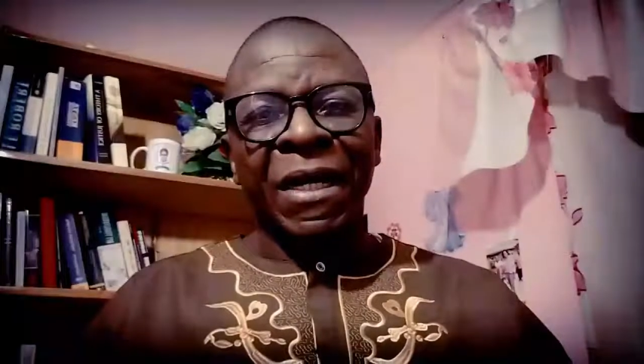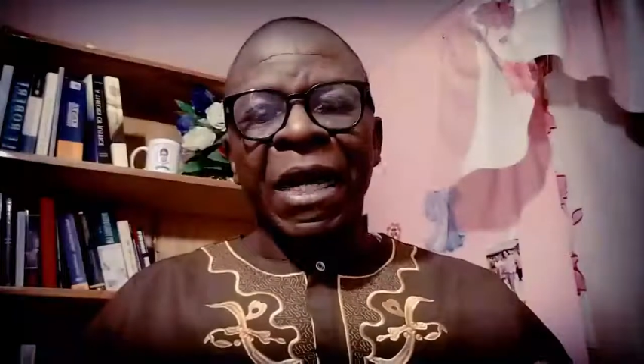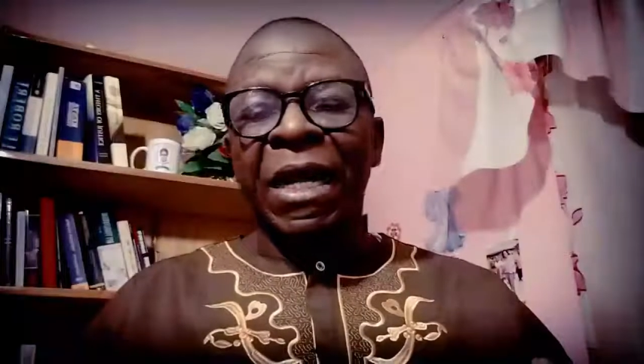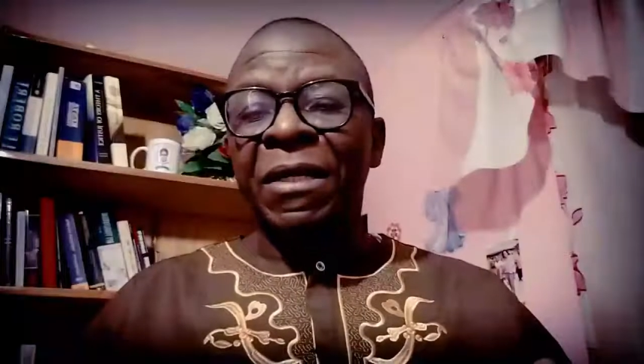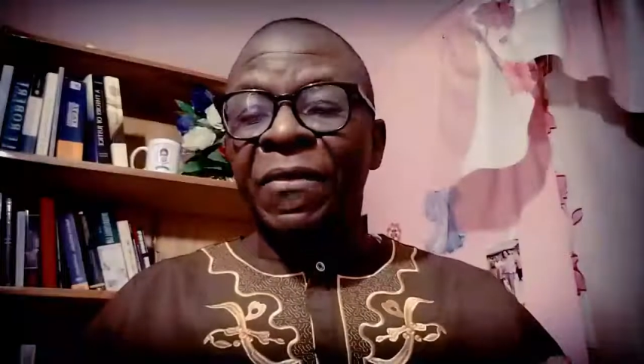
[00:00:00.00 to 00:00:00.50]

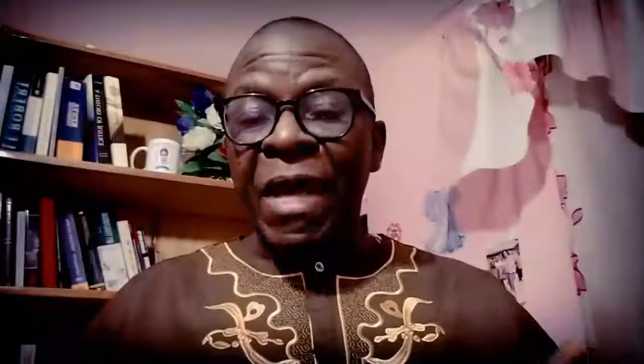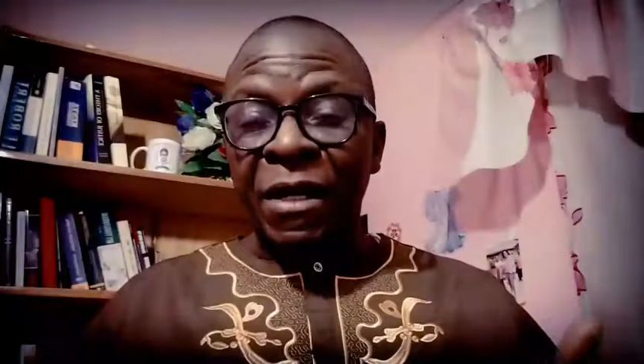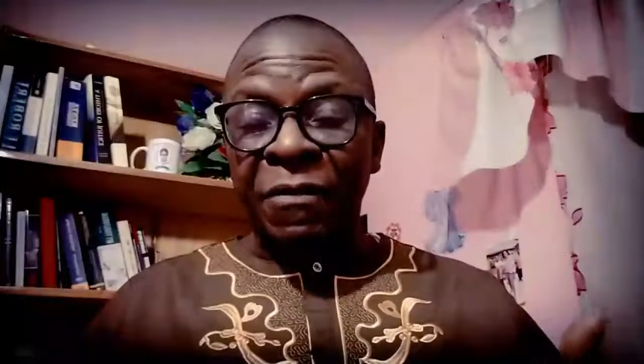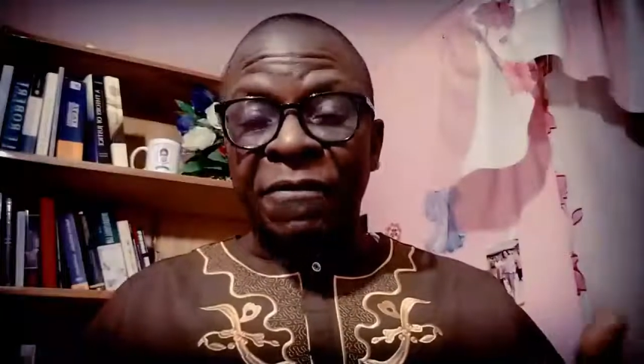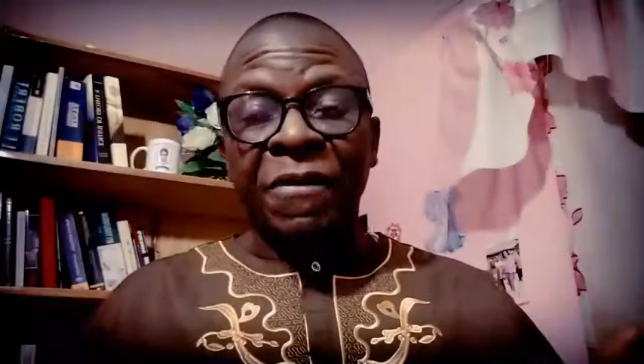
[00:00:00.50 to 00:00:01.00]
and they are
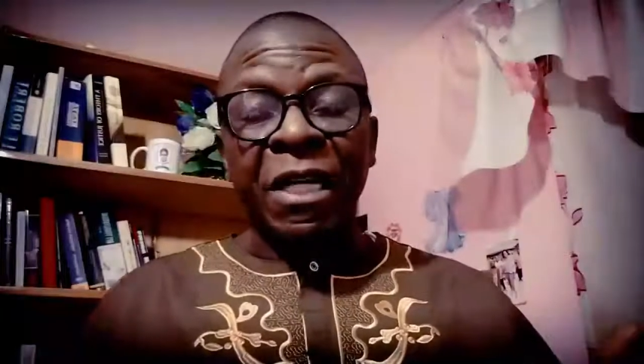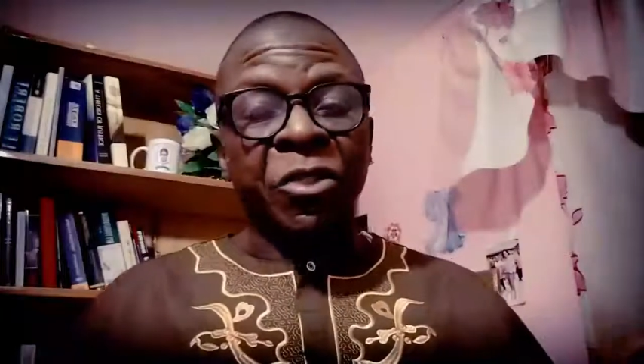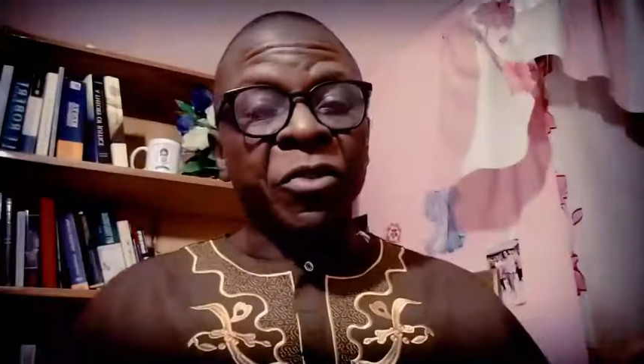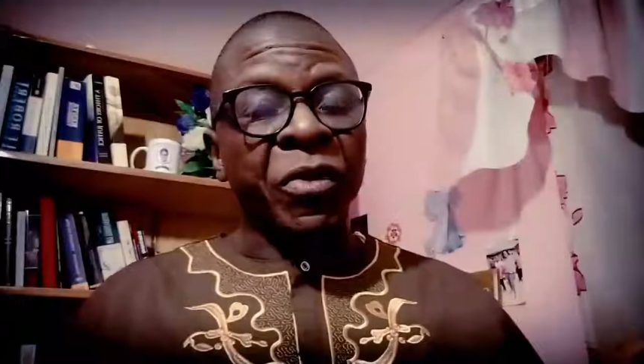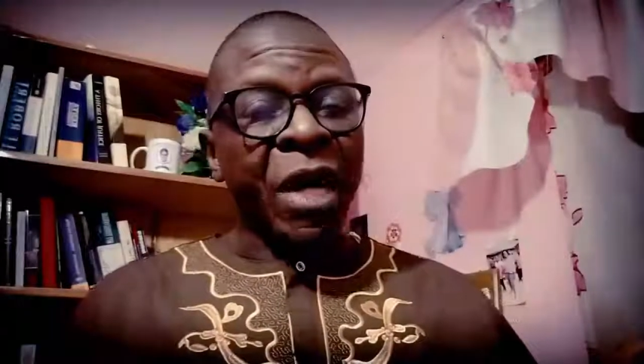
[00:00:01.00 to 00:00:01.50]
referred
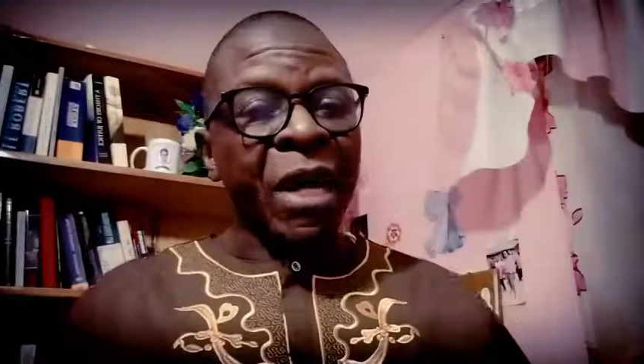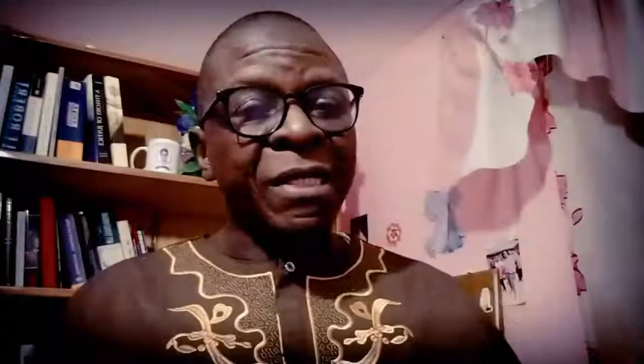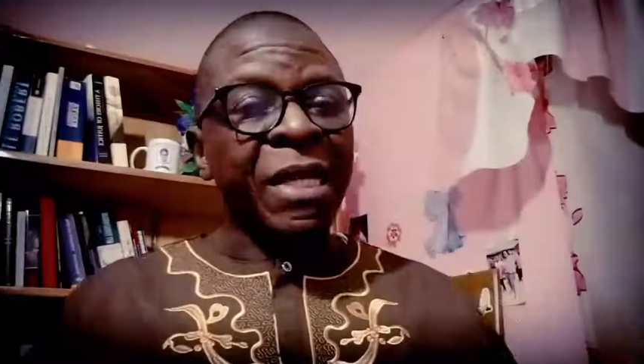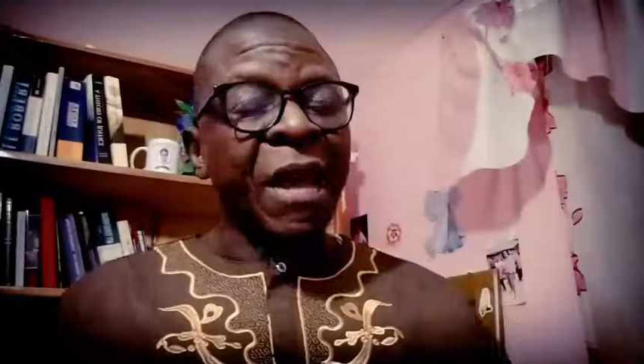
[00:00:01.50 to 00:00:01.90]
to as